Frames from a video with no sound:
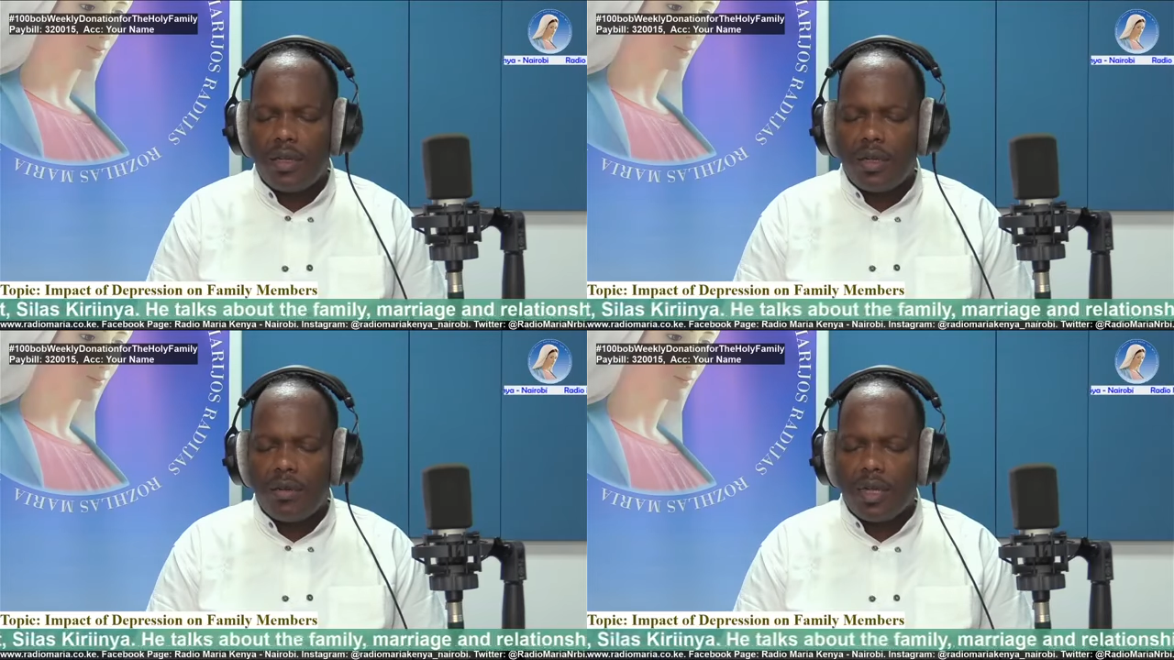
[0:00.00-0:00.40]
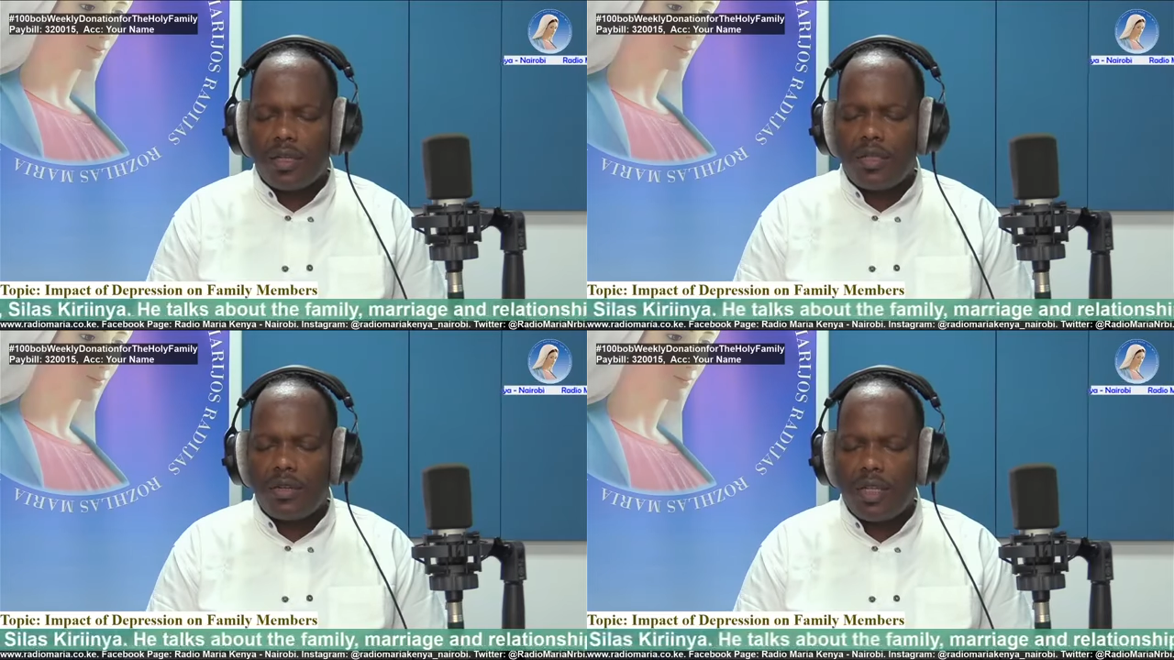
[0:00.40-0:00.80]

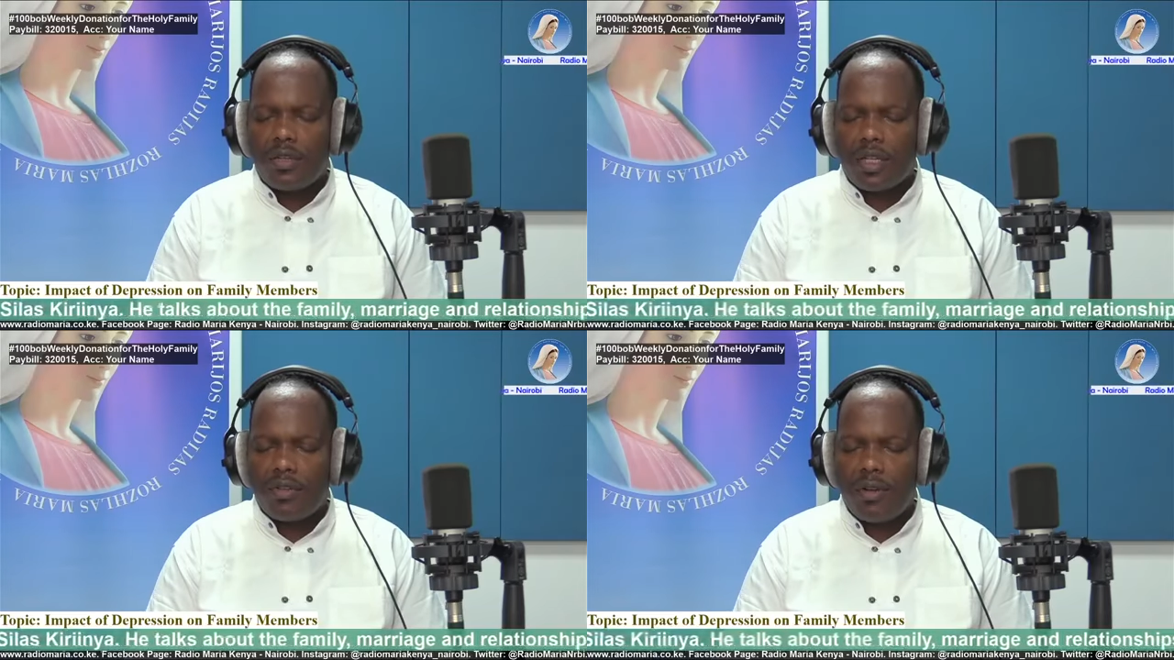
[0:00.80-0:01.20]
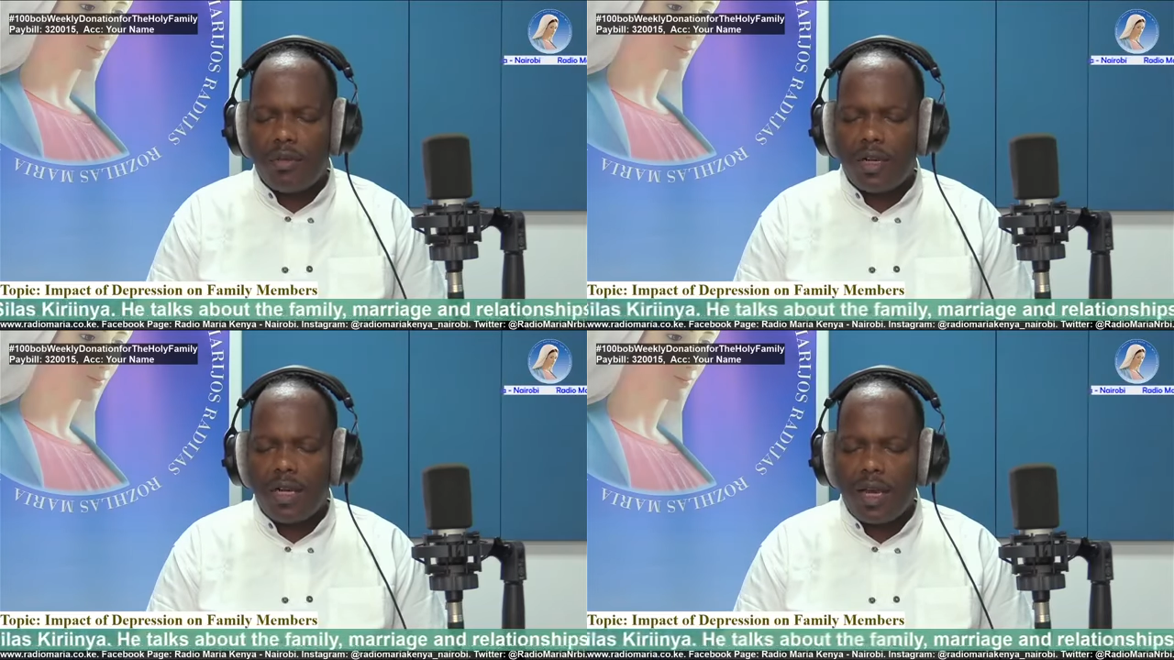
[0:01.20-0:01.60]
will truly
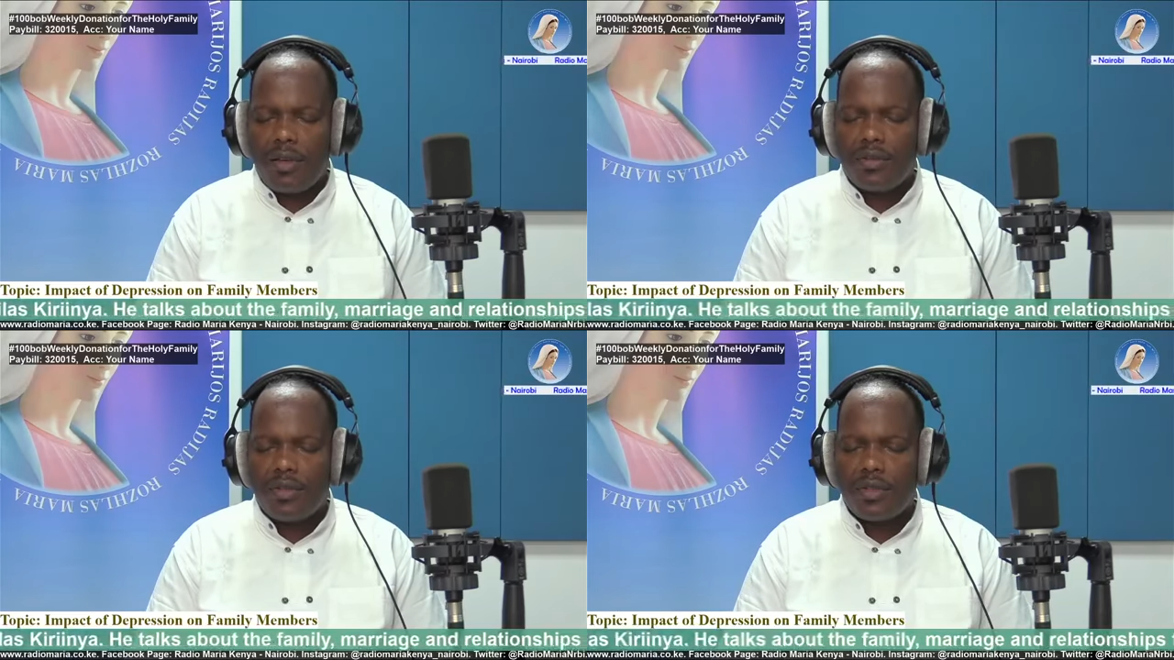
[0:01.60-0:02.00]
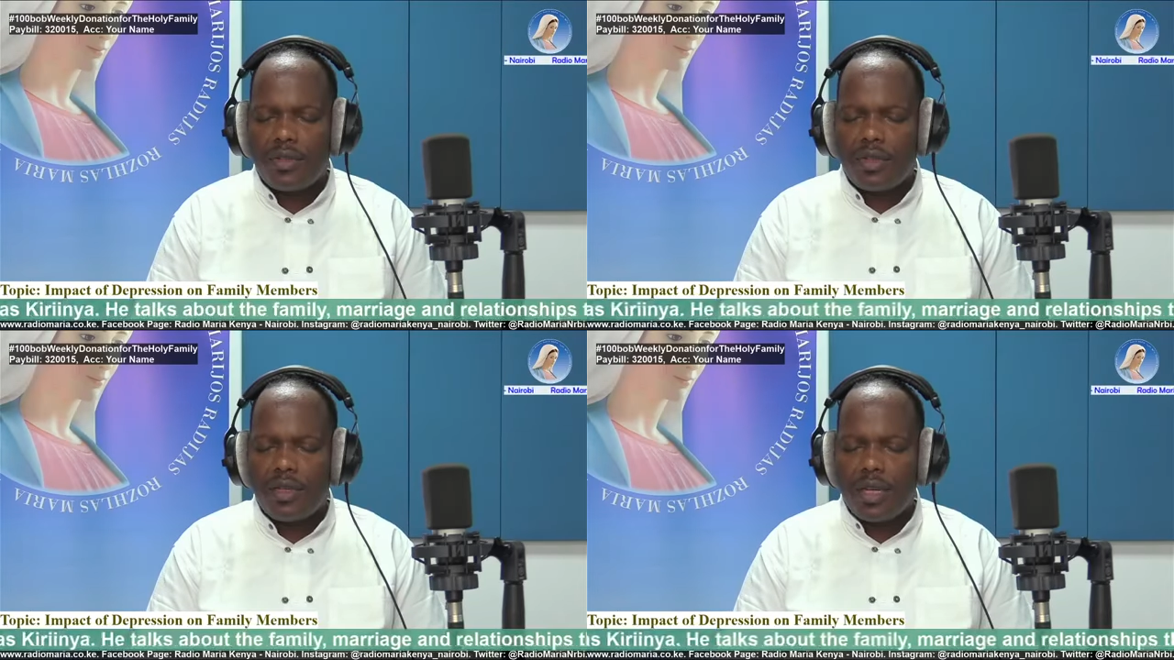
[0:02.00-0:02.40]
transform our lives
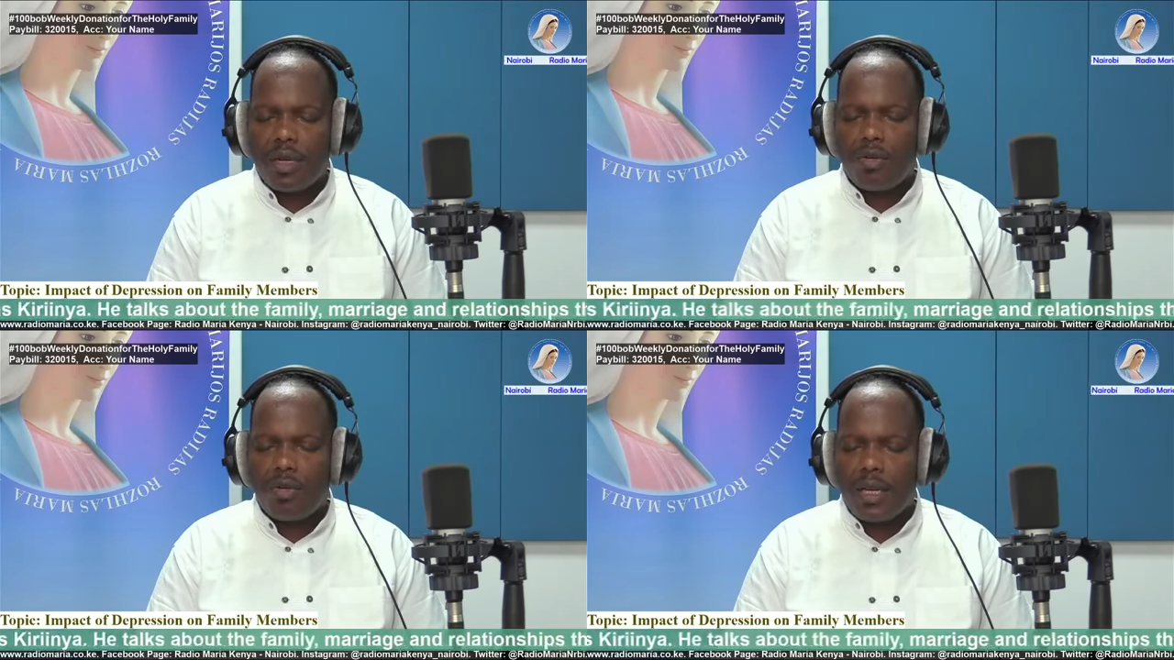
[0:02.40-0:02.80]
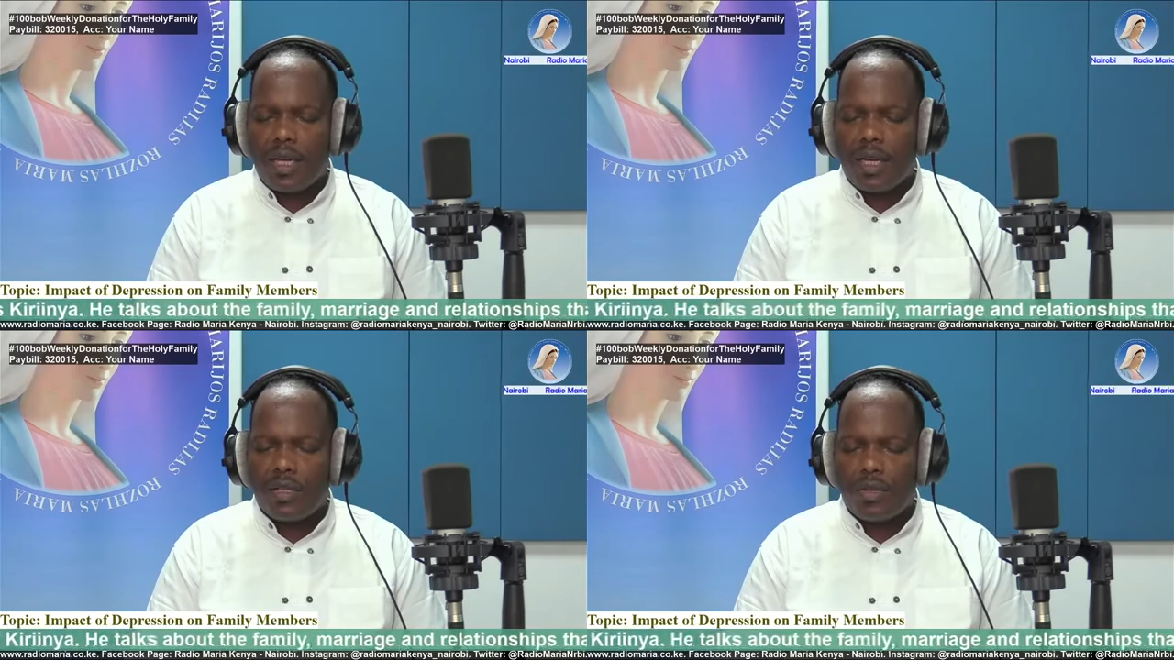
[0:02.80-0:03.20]
and will
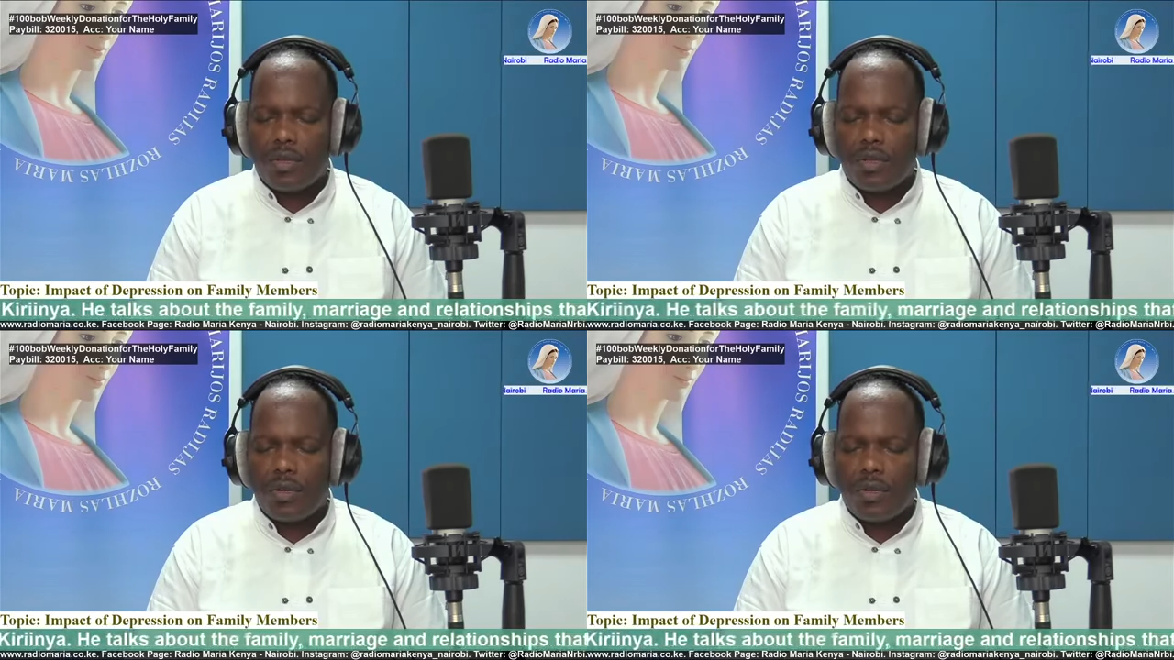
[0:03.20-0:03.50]
make us also